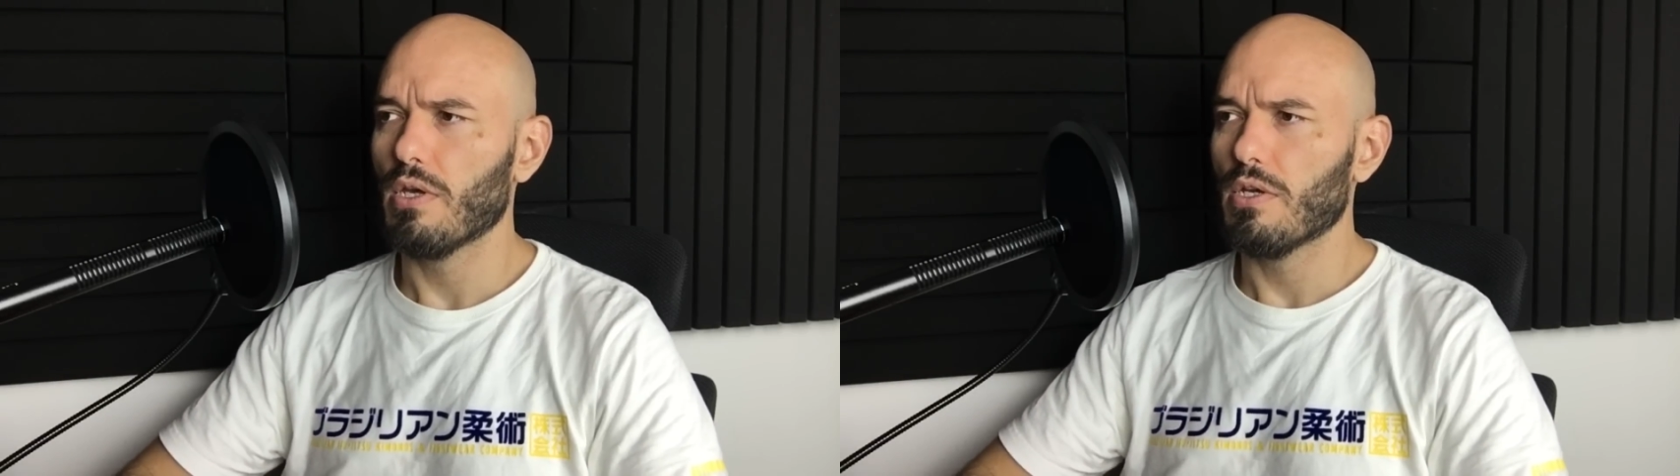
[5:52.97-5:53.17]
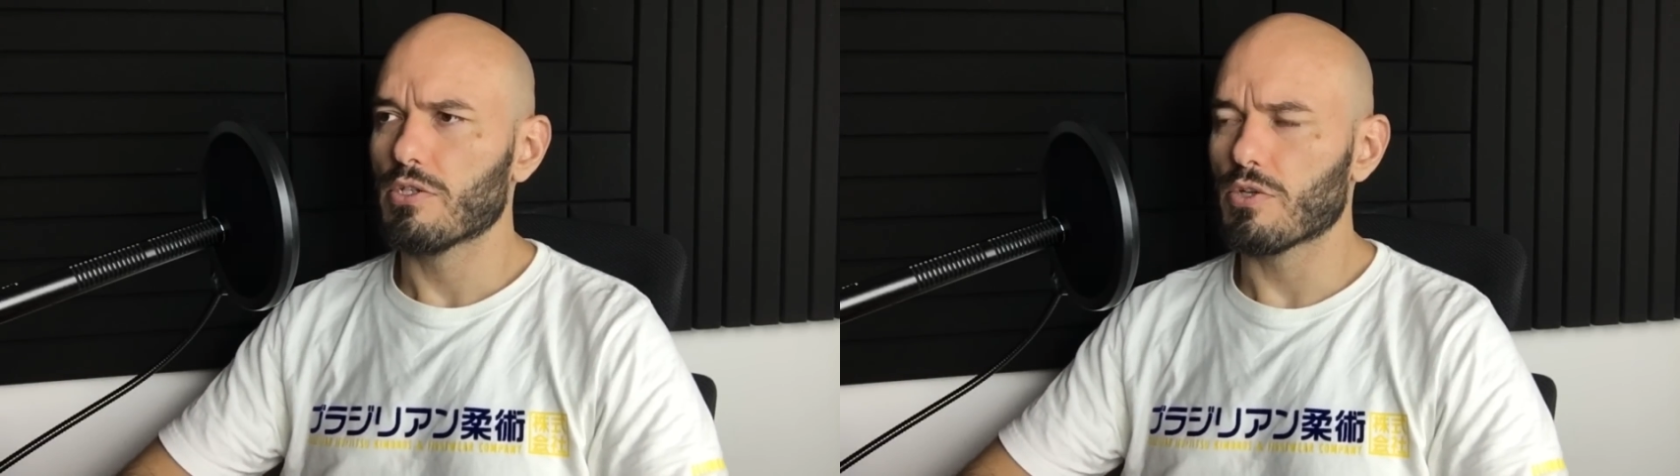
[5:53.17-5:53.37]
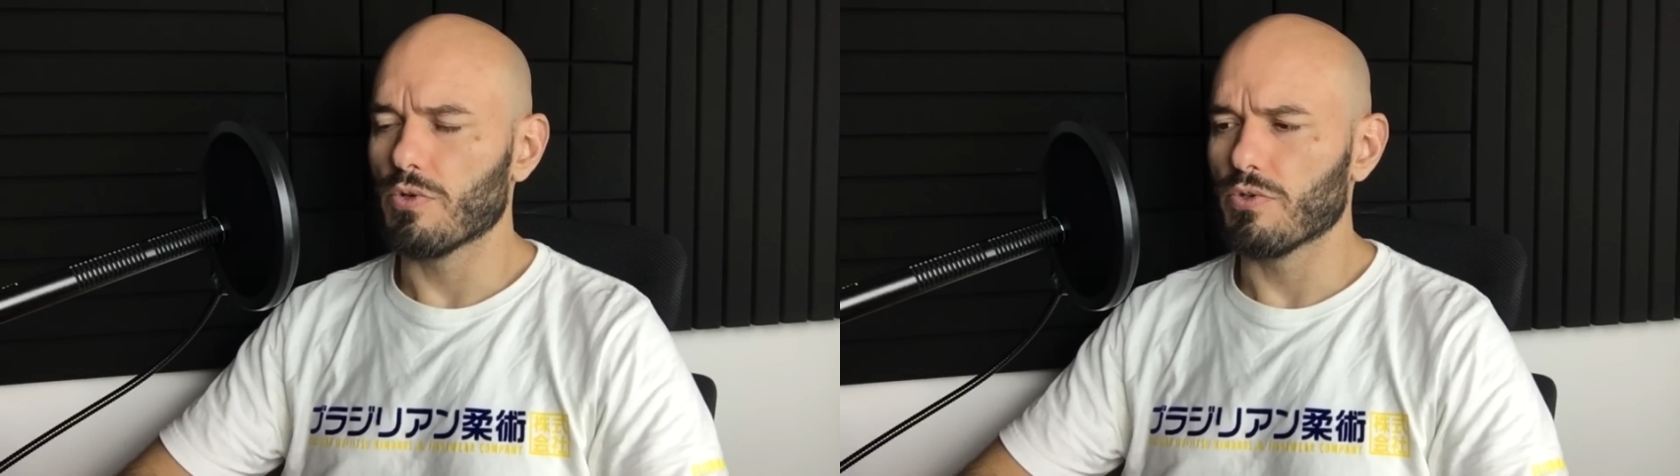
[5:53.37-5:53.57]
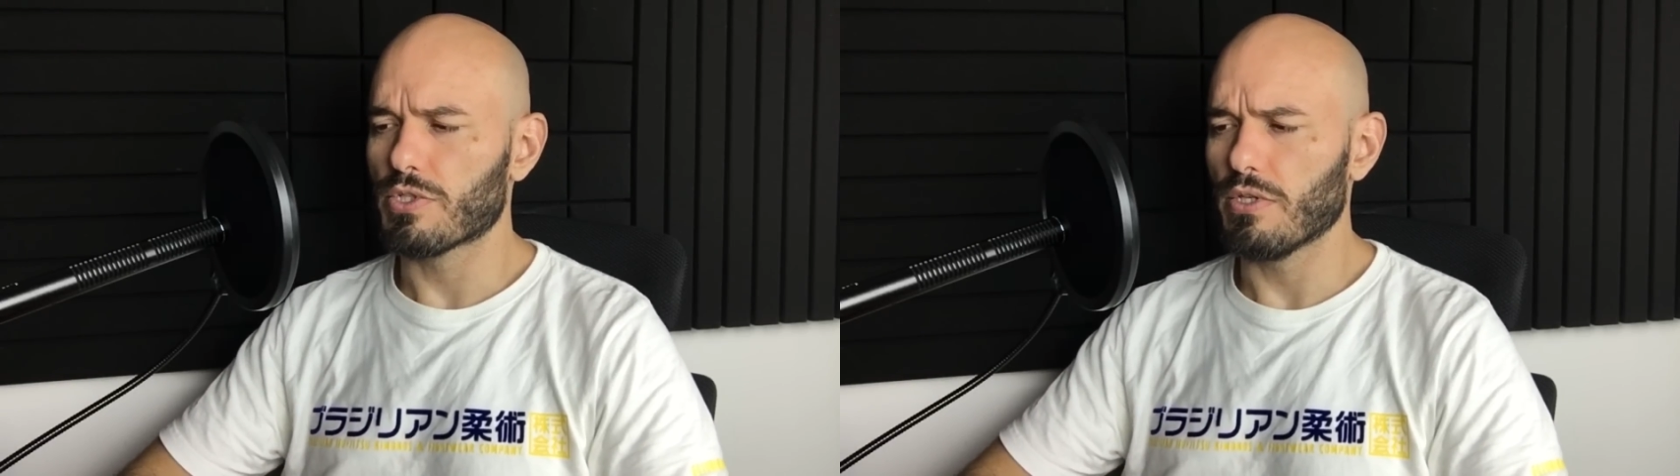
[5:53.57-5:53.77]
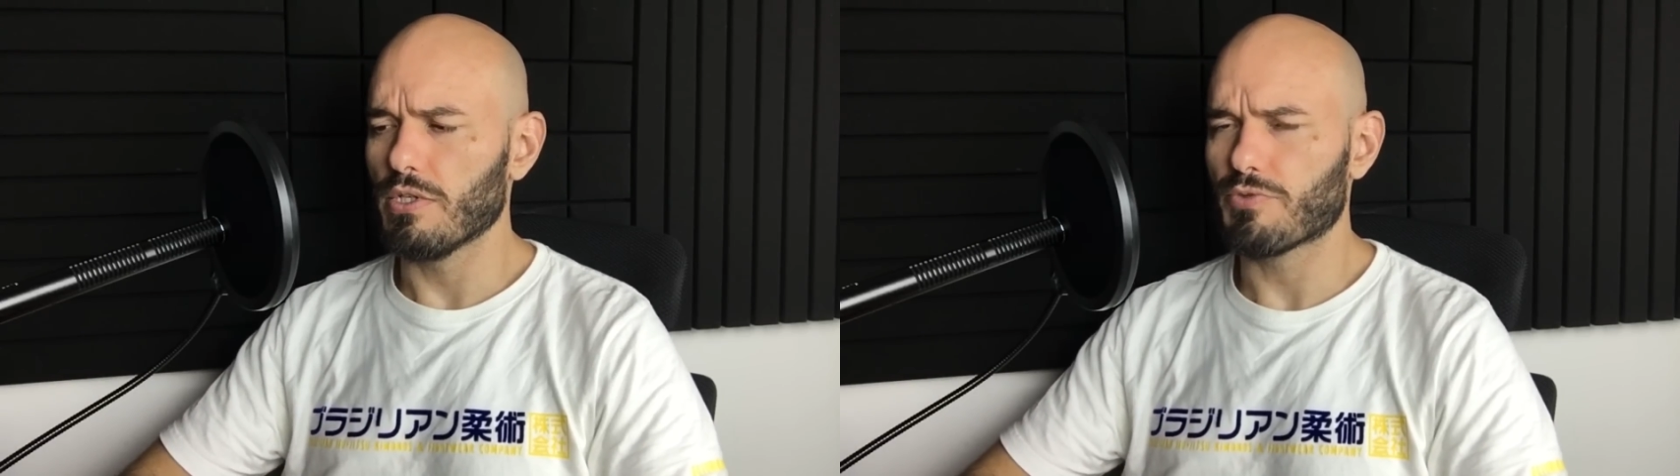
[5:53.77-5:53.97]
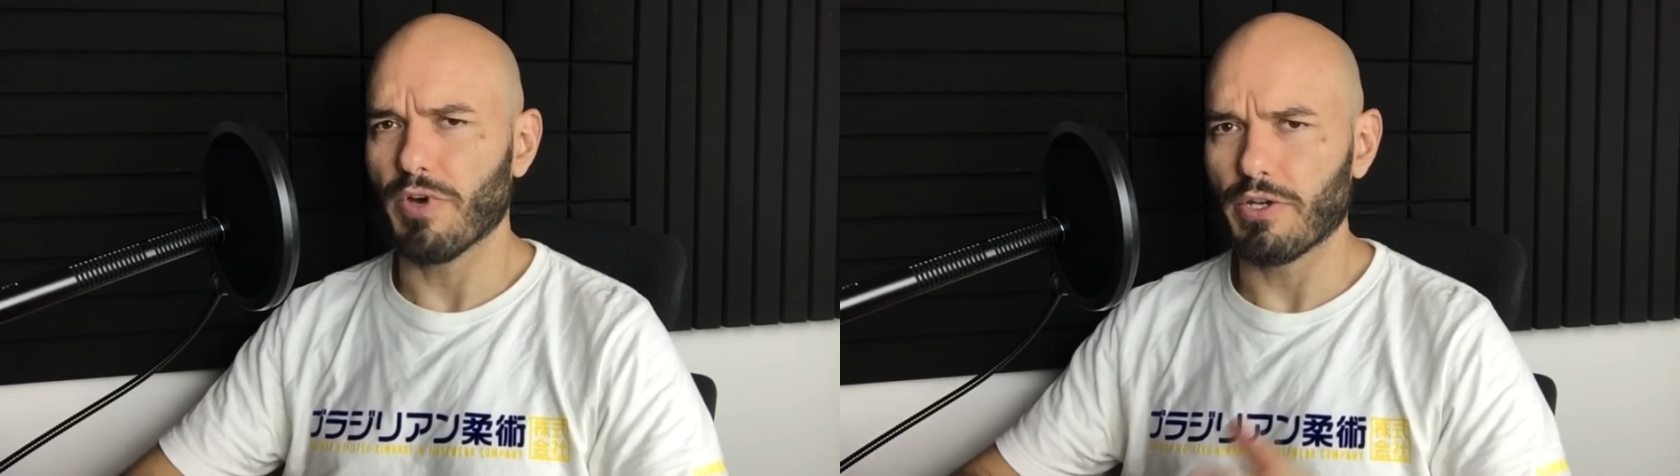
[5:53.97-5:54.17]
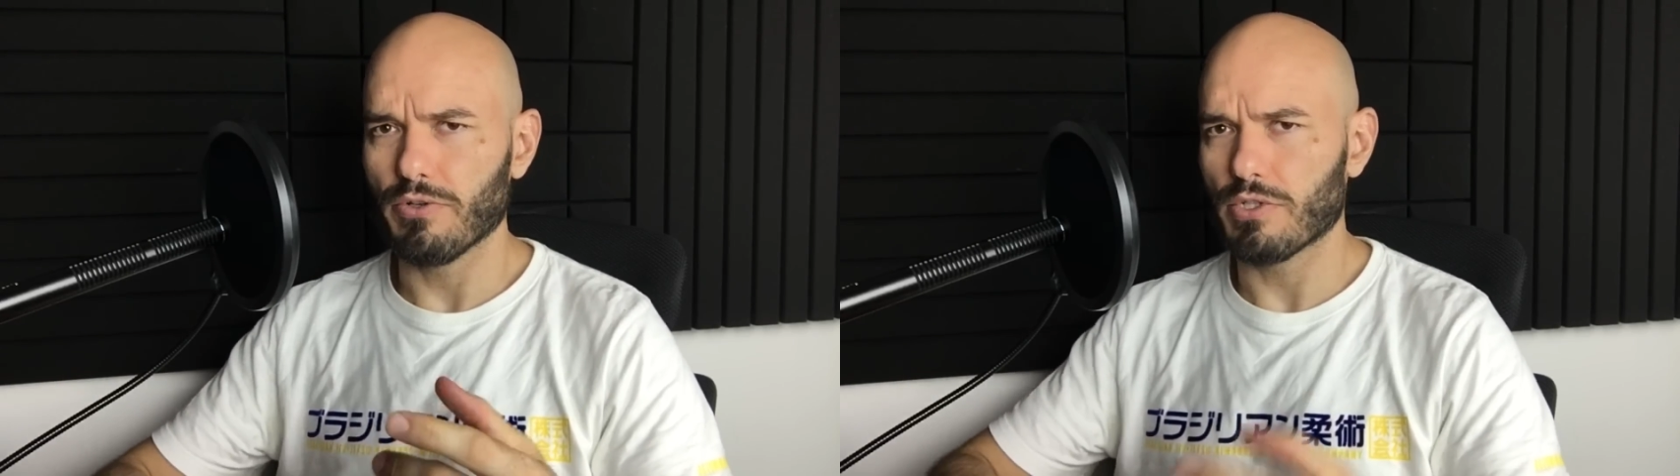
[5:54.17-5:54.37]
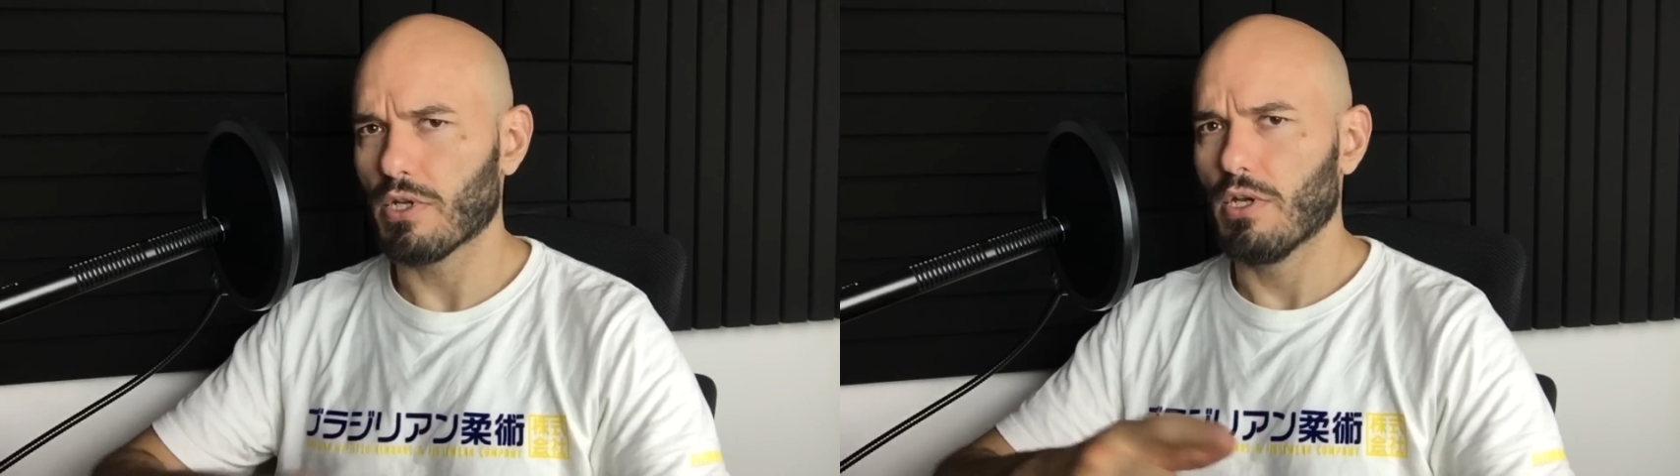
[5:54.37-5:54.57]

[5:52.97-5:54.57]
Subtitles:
So you'll see these fighters